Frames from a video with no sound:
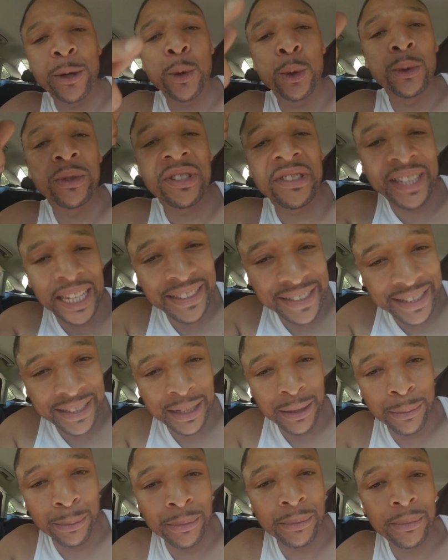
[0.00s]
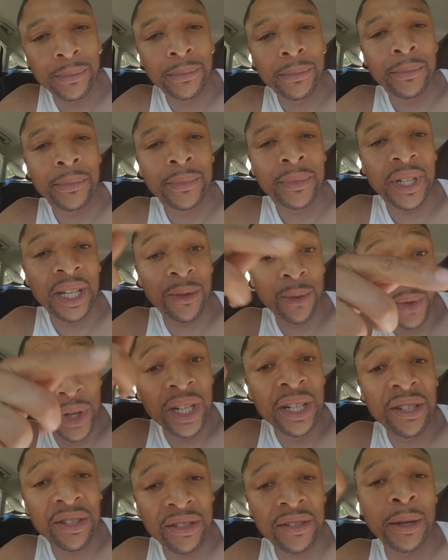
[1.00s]
new system that's
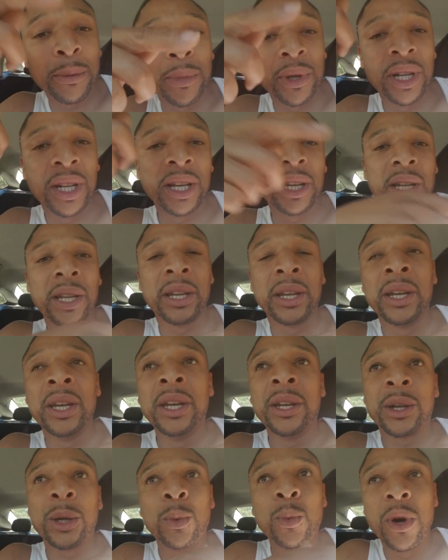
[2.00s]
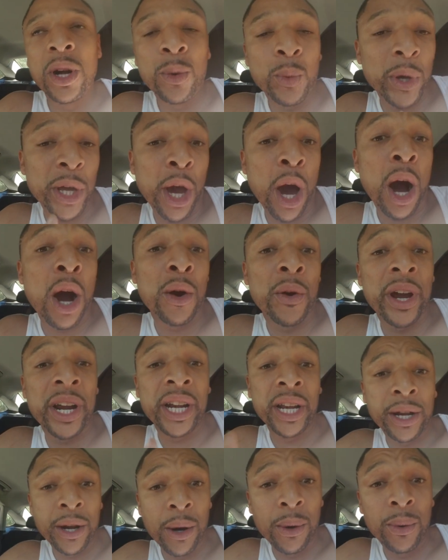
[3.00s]
really similar to the one we
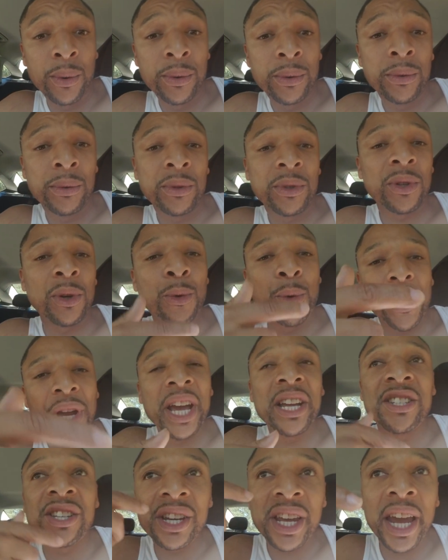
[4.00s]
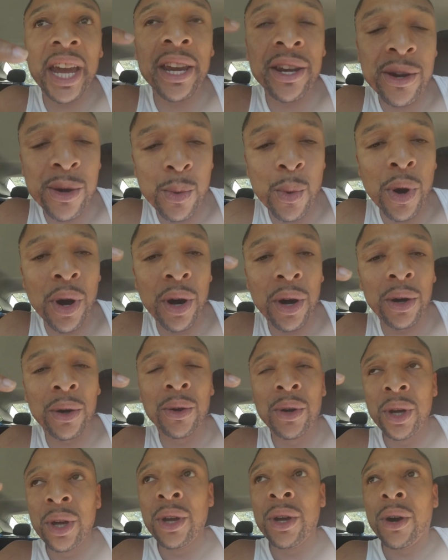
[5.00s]
already know. So re-educating the
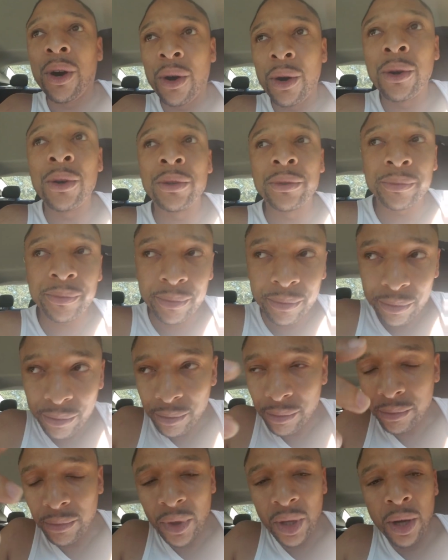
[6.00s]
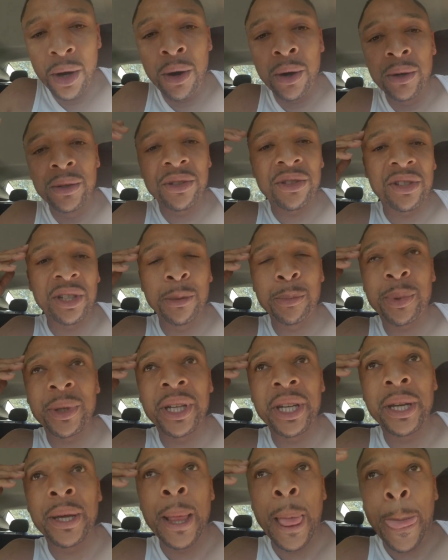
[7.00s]
world on
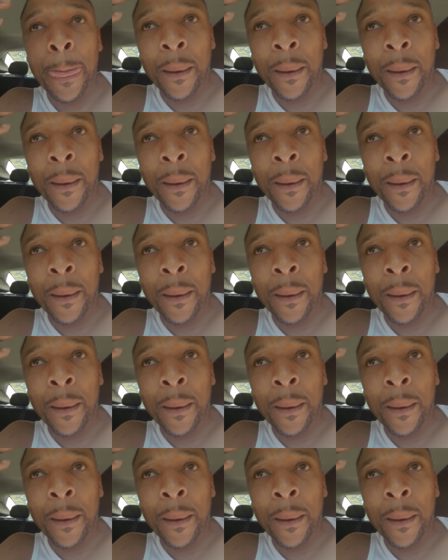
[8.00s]
simply